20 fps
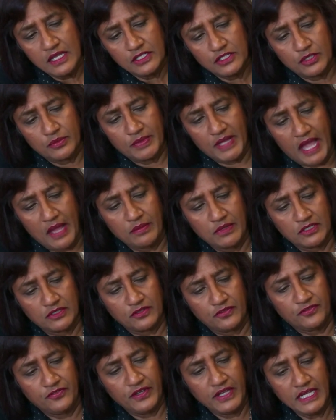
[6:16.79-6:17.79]
to be able
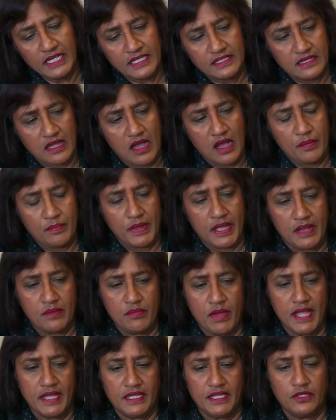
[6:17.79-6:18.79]
to fill it up and
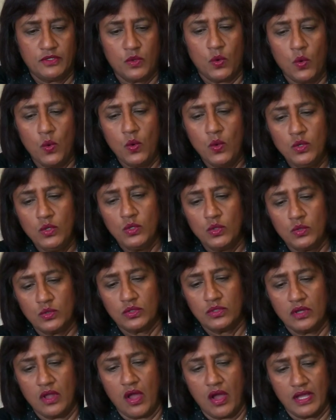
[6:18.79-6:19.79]
make it all
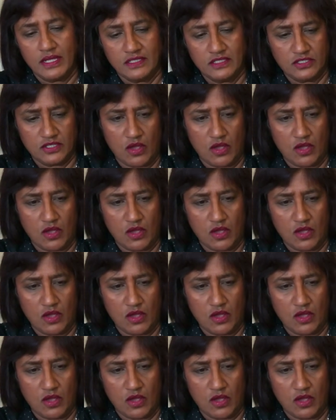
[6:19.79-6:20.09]
look nice.